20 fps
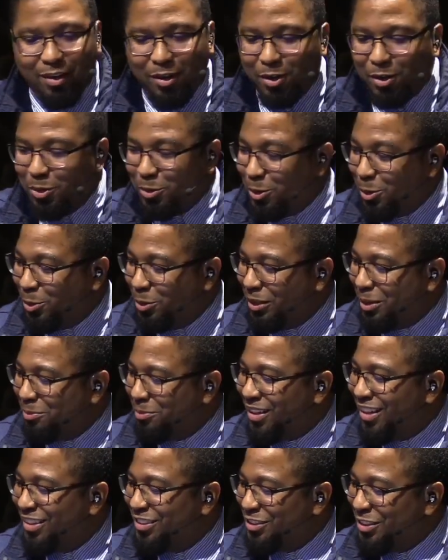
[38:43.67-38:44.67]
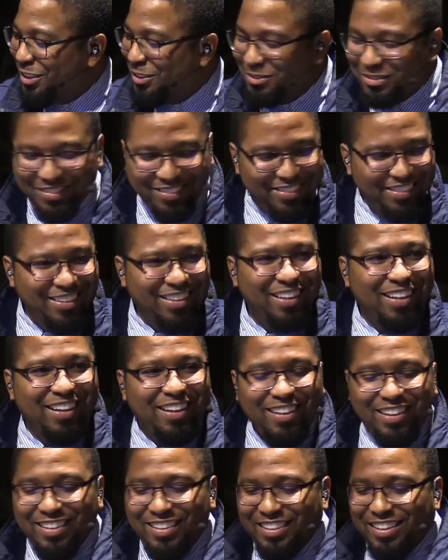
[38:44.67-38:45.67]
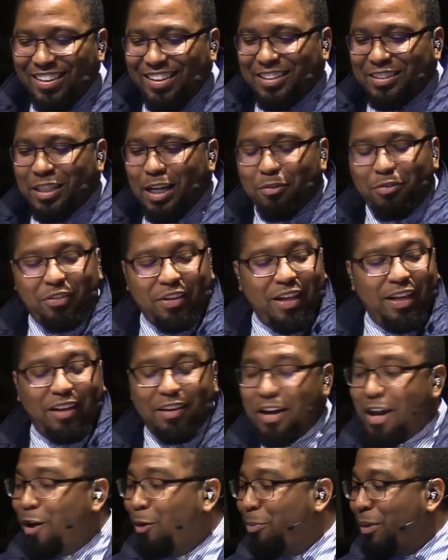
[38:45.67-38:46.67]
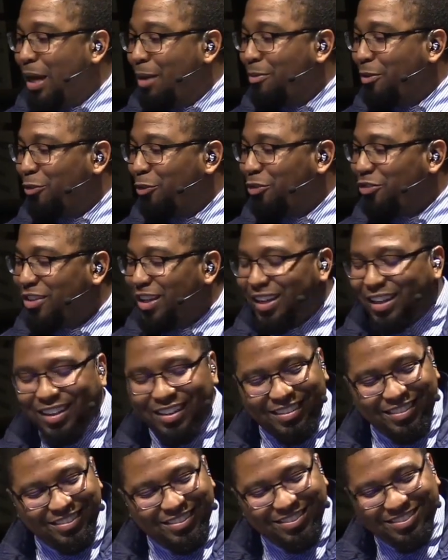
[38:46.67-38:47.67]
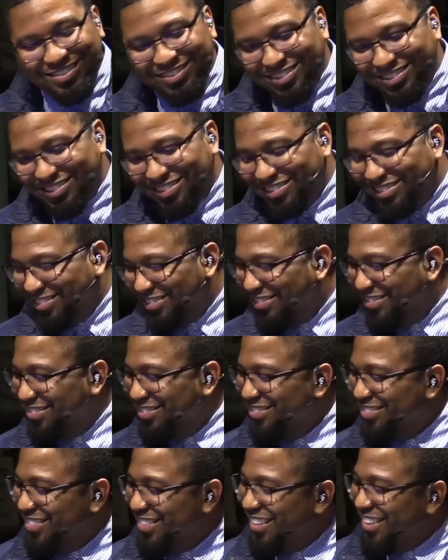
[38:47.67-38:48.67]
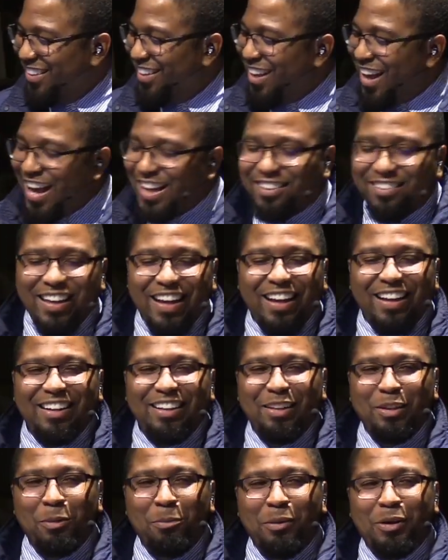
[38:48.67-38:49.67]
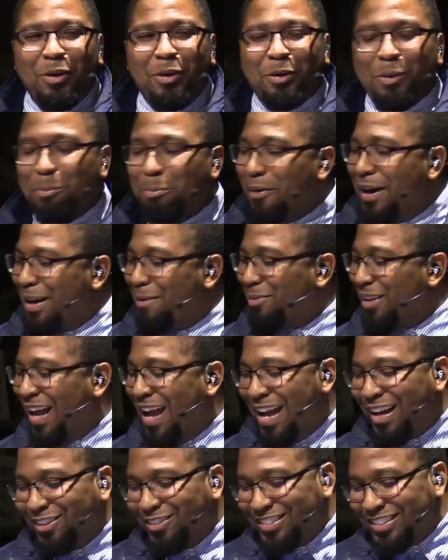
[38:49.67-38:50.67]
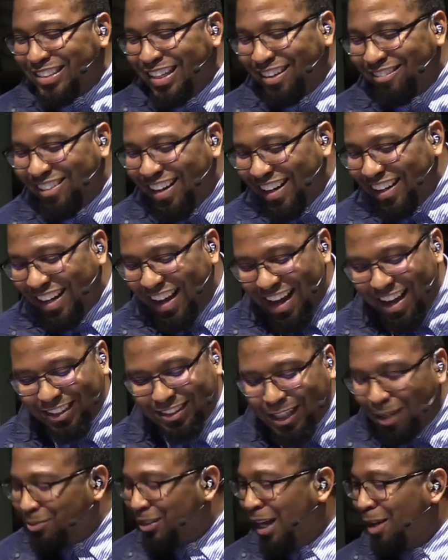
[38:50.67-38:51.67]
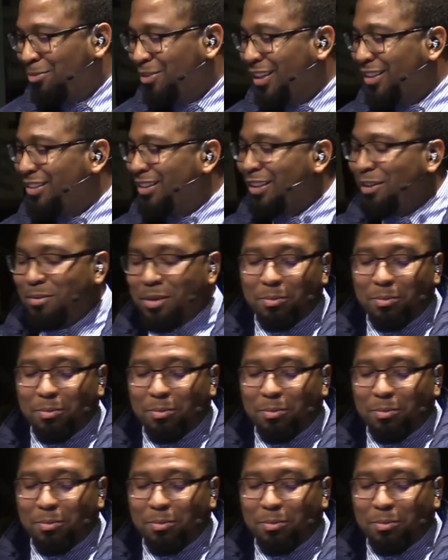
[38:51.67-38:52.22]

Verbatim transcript: Oh, hold up now, Jeff. Jeff said it'll help, A B, if you sing it. I sang it a little bit on the break, but I ain't going to sing right now. Sometimes I sing.